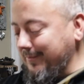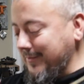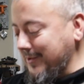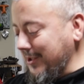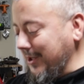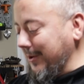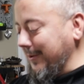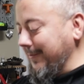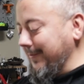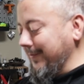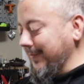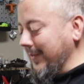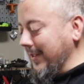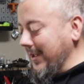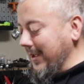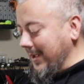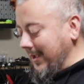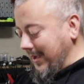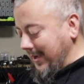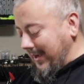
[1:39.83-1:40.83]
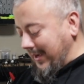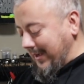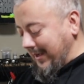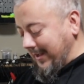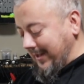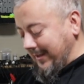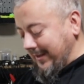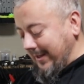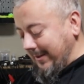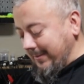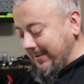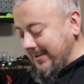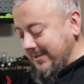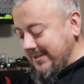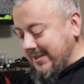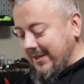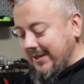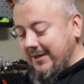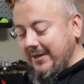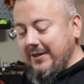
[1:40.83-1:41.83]
So that being
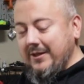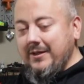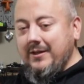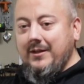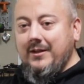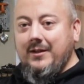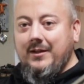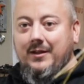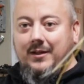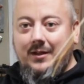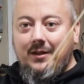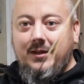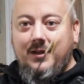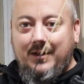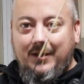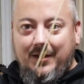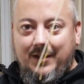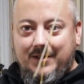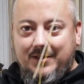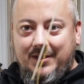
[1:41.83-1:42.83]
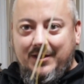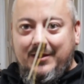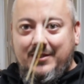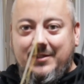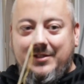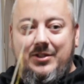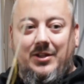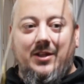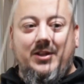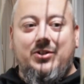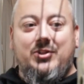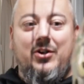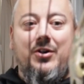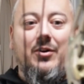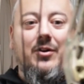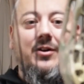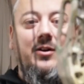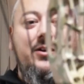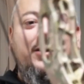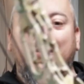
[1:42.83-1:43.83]
said, let's get this thing
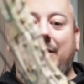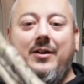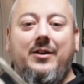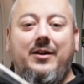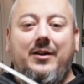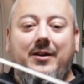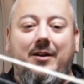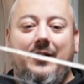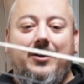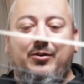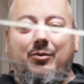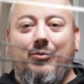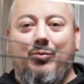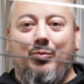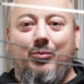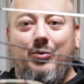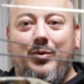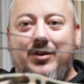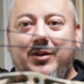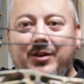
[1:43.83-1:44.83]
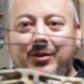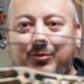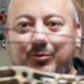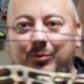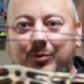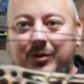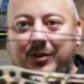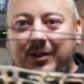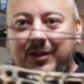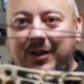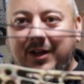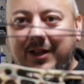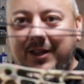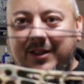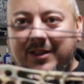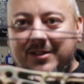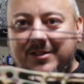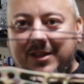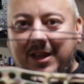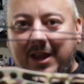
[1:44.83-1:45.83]
started. Really like
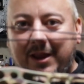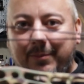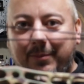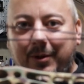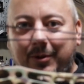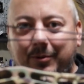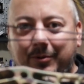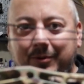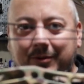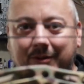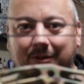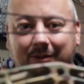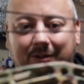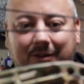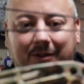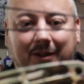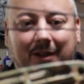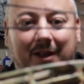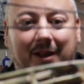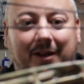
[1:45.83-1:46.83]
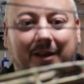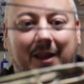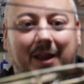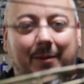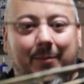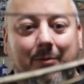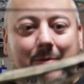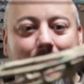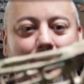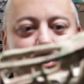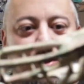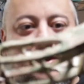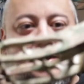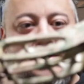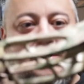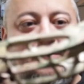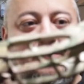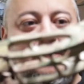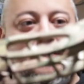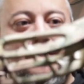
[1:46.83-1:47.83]
this camo. That camo is
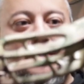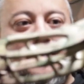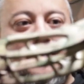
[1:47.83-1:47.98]
awesome.